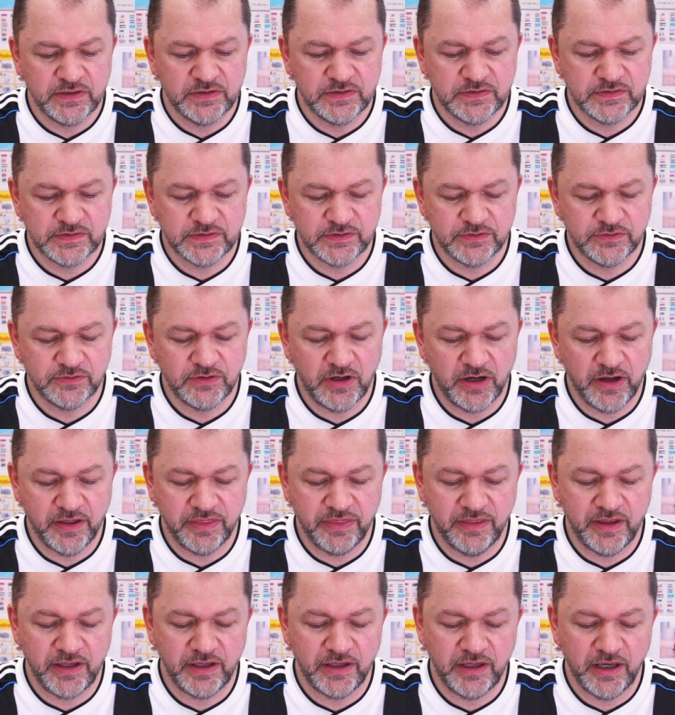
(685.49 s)
So I
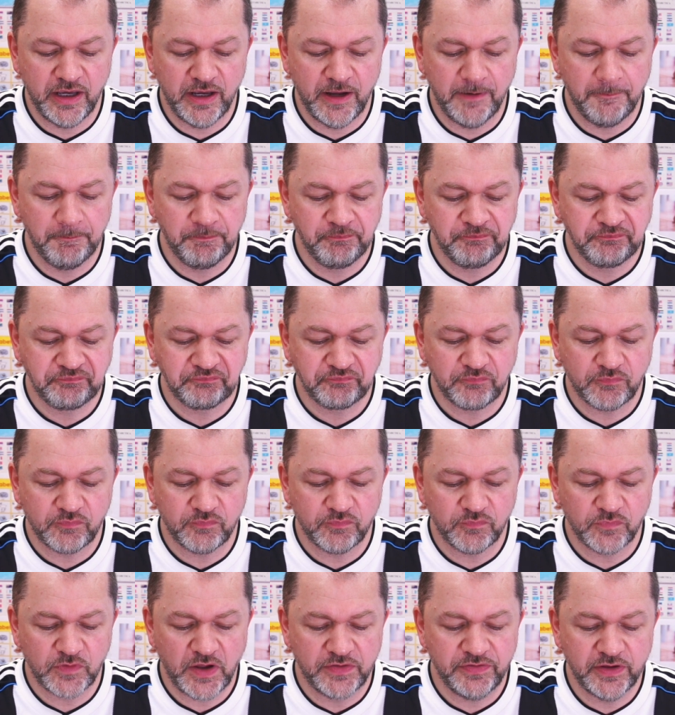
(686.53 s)
think
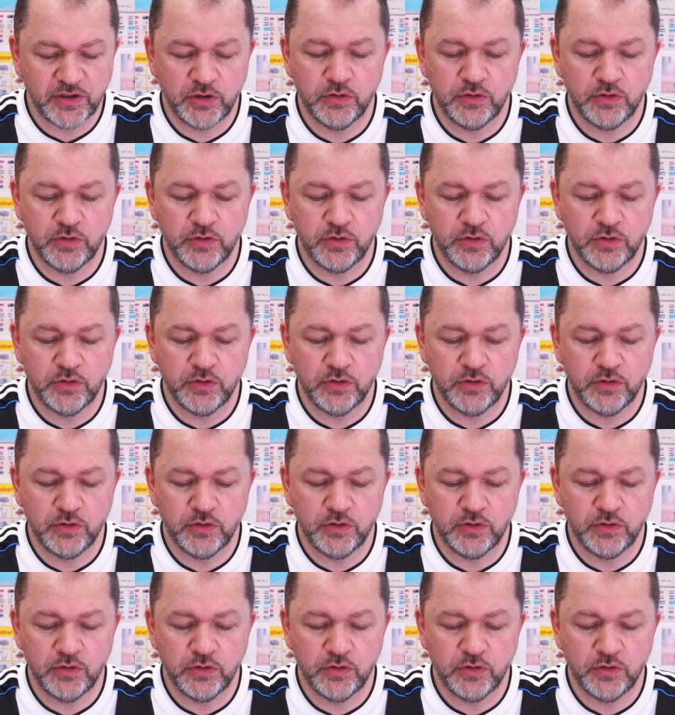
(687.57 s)
the